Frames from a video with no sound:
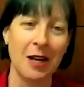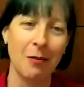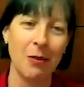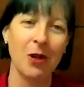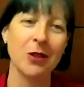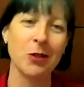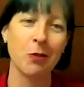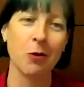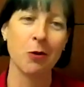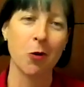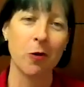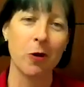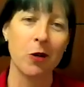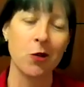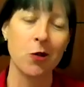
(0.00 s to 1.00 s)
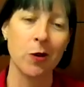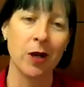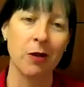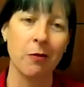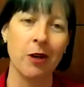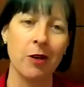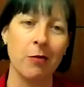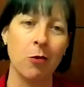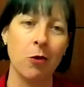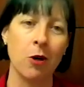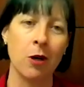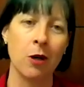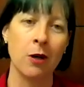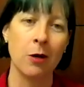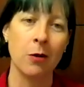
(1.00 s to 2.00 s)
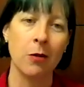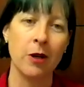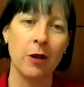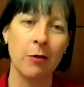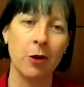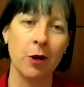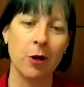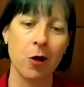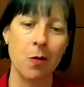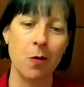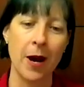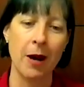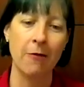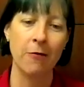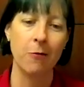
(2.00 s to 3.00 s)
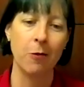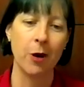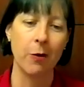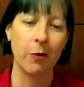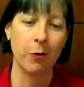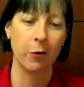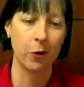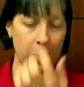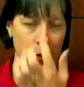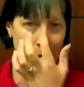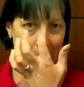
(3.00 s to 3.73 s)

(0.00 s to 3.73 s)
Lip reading: we were already doing it, and we didn't want to go back from where we were.